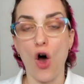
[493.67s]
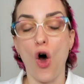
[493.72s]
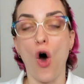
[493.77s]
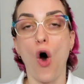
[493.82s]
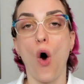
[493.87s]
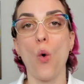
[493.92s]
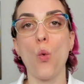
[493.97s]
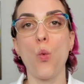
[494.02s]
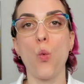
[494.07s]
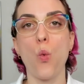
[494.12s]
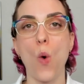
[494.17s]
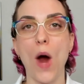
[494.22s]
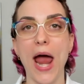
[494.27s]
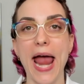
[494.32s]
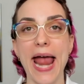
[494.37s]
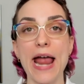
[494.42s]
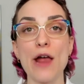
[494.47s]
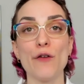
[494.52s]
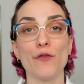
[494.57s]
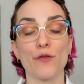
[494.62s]

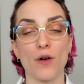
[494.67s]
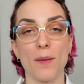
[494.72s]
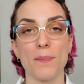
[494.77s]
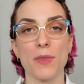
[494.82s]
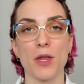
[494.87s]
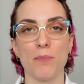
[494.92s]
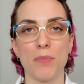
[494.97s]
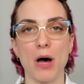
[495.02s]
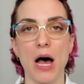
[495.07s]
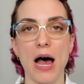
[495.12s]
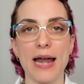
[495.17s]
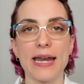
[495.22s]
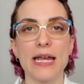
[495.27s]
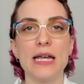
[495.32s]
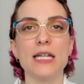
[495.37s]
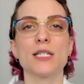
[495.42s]
away from the body,